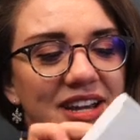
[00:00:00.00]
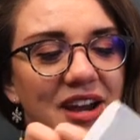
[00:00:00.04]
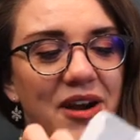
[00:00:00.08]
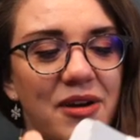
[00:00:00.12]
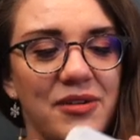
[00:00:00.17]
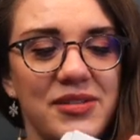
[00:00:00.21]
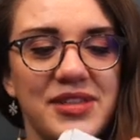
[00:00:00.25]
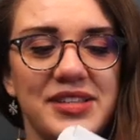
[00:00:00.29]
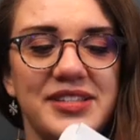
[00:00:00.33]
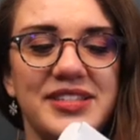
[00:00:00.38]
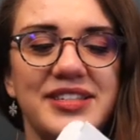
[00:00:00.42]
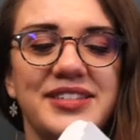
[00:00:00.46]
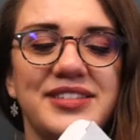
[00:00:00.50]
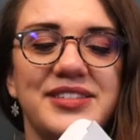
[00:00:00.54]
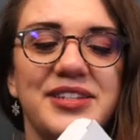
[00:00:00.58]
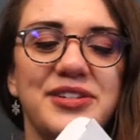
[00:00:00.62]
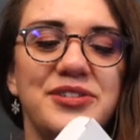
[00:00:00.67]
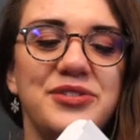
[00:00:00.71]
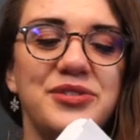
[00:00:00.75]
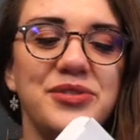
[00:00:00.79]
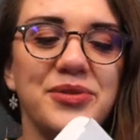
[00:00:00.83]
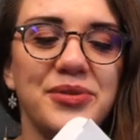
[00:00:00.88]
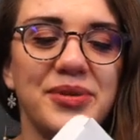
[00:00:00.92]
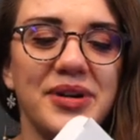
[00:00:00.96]
Oh, this is
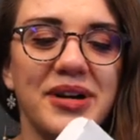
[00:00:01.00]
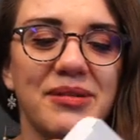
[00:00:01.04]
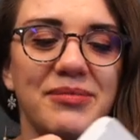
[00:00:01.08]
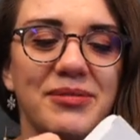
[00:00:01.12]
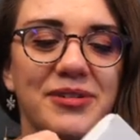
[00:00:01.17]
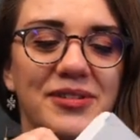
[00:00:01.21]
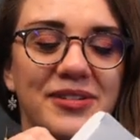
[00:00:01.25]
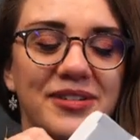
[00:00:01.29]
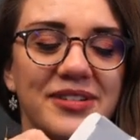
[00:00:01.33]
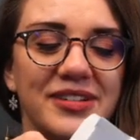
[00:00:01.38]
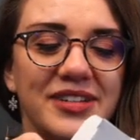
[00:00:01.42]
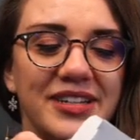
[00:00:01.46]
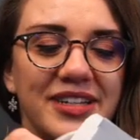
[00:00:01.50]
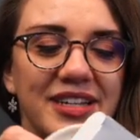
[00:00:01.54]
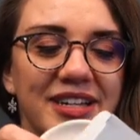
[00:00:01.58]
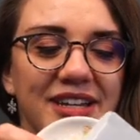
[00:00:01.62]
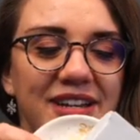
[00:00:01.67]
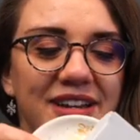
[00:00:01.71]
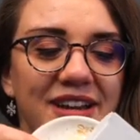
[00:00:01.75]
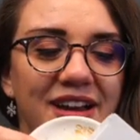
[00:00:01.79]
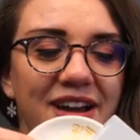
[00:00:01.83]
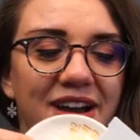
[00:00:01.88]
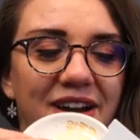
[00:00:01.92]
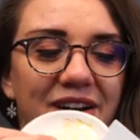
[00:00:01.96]
adorable.
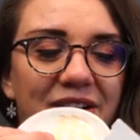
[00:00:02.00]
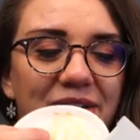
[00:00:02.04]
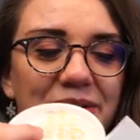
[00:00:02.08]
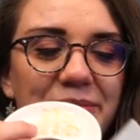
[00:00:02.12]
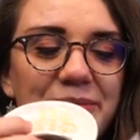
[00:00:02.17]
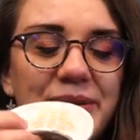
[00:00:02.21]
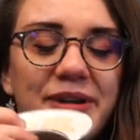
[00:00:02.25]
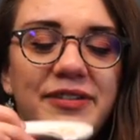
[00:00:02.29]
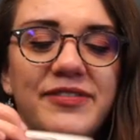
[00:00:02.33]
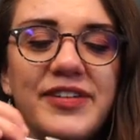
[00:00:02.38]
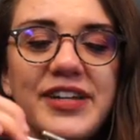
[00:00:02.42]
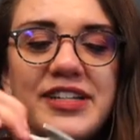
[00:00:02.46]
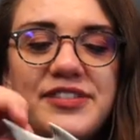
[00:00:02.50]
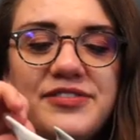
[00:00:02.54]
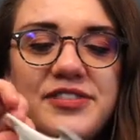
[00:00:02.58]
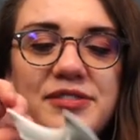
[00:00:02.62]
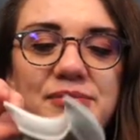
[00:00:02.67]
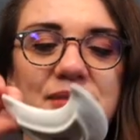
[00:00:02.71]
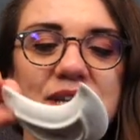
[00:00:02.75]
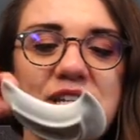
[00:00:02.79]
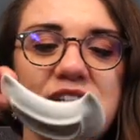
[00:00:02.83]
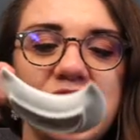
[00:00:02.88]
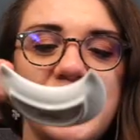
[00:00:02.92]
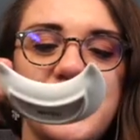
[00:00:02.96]
Oh, perfect for
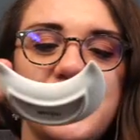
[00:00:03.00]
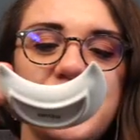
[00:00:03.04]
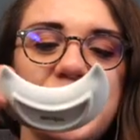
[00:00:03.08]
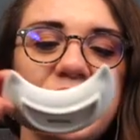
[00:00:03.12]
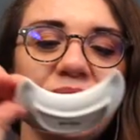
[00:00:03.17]
me too.